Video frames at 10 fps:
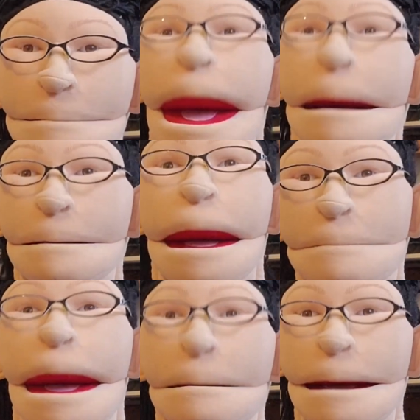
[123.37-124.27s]
I've been
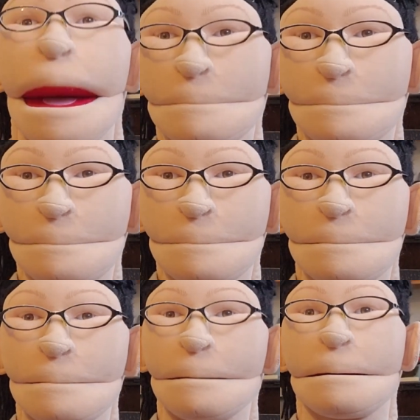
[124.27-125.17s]
leaving the
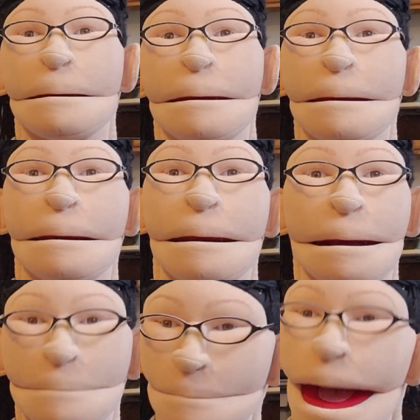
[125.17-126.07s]
house.
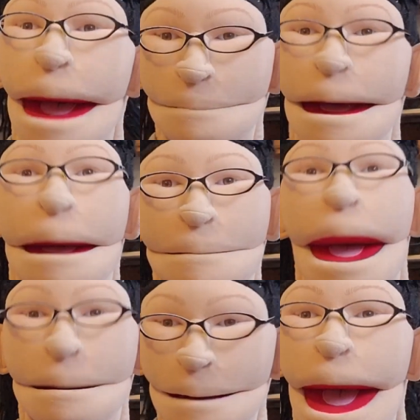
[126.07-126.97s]
I've been
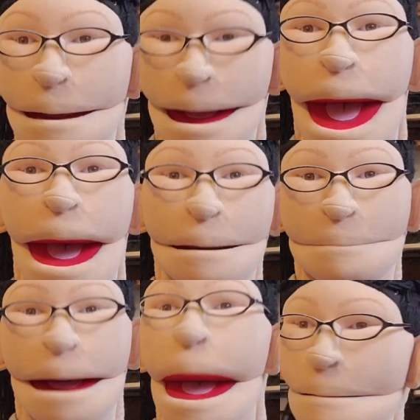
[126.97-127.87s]
leaving the house
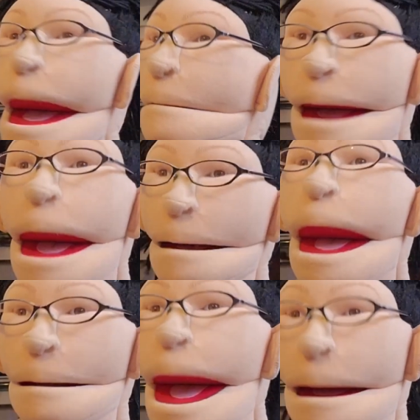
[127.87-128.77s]
pretending I'm
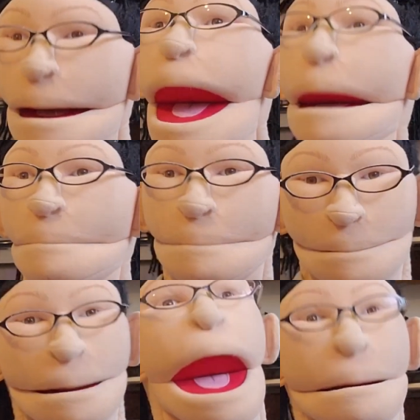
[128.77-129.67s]
going to work,
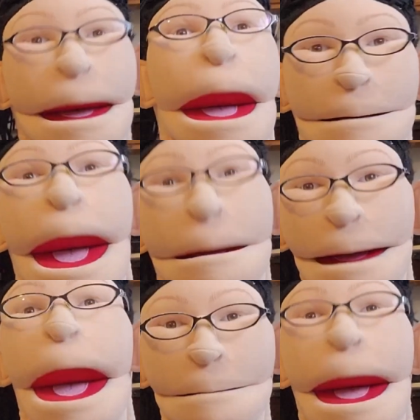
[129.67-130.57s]
but I'm taking
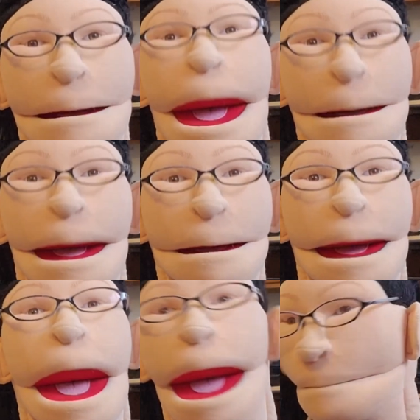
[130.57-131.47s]
my laptop with
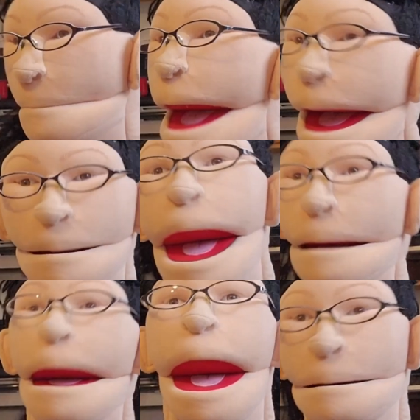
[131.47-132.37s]
me, and
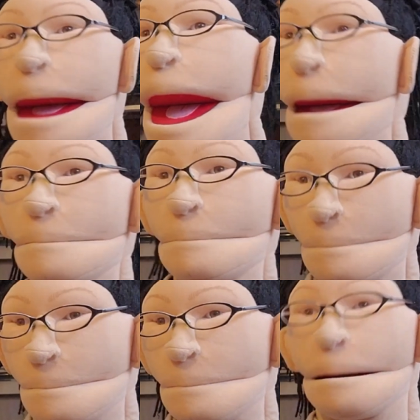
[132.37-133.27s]
I've been
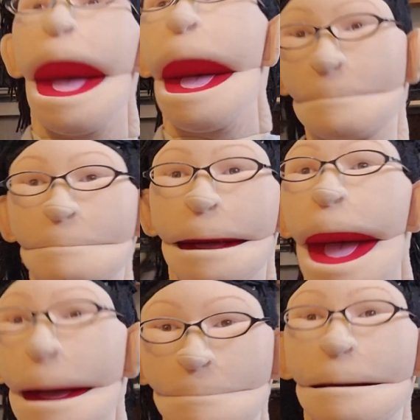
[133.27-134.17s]
doing stuff
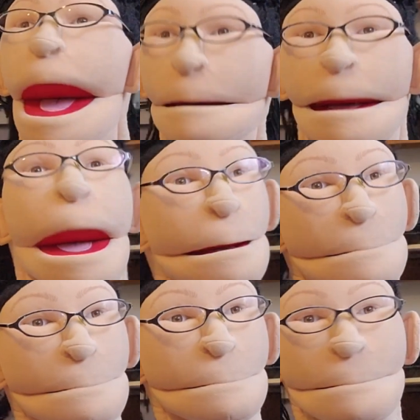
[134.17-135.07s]
on my
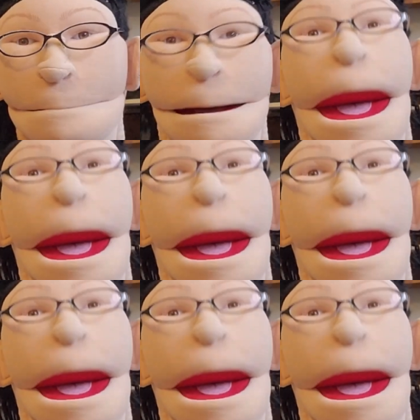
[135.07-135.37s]
own